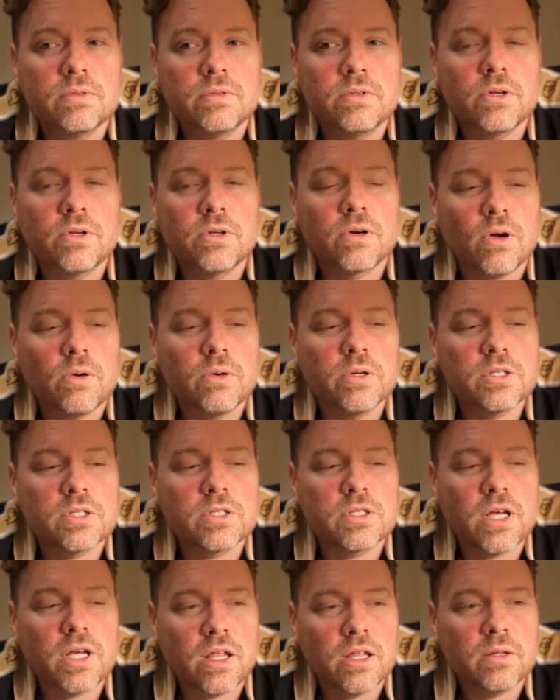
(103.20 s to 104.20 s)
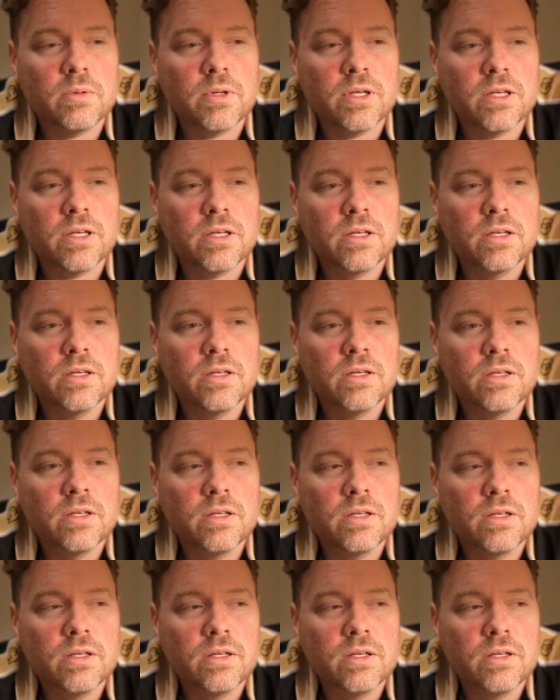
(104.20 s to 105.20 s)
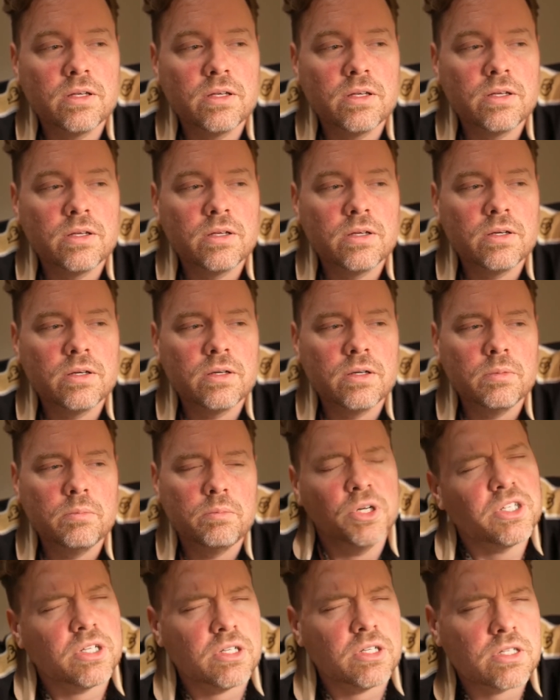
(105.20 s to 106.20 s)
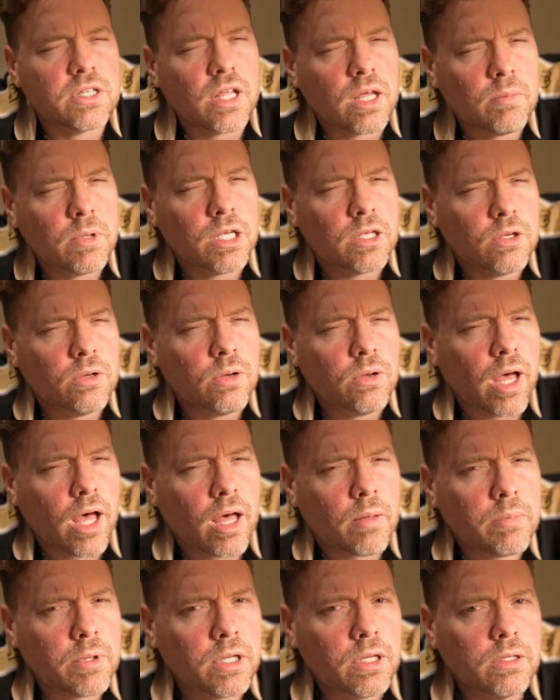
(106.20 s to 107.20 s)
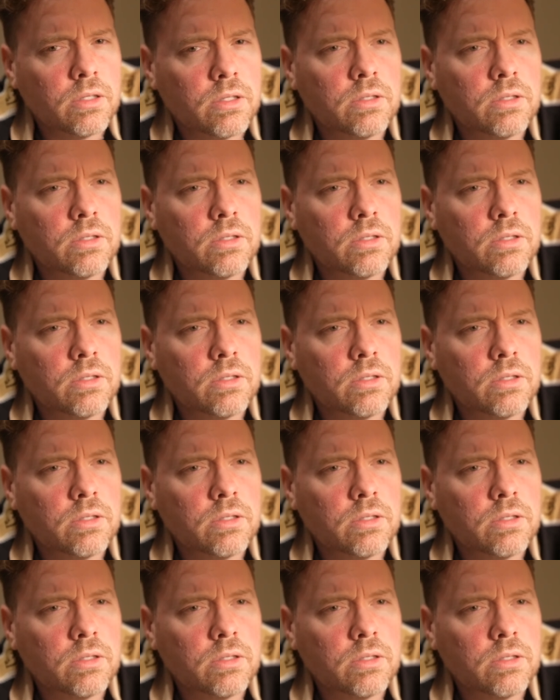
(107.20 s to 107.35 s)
that are always telling me, but does that make you happy?